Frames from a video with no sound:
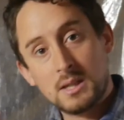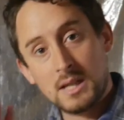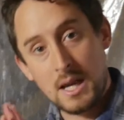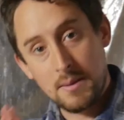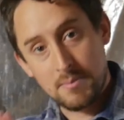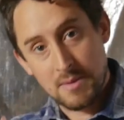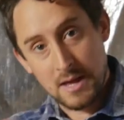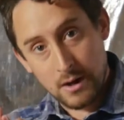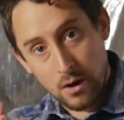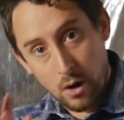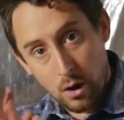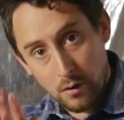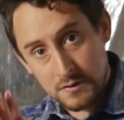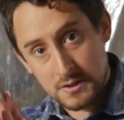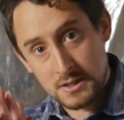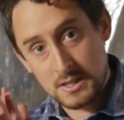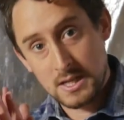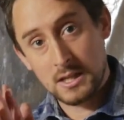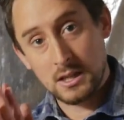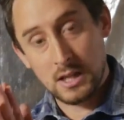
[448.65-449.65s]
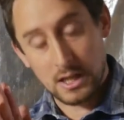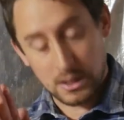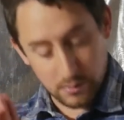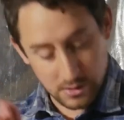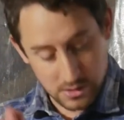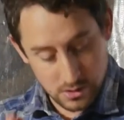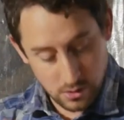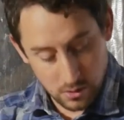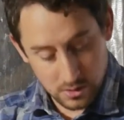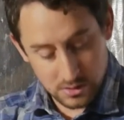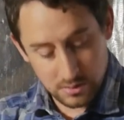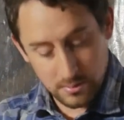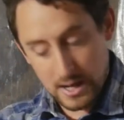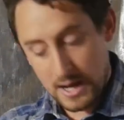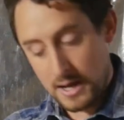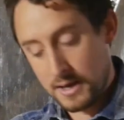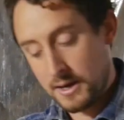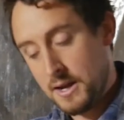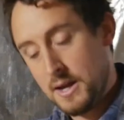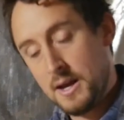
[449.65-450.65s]
Keep that offset like we talked
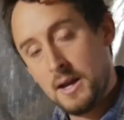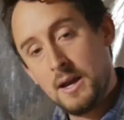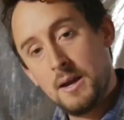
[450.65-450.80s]
about.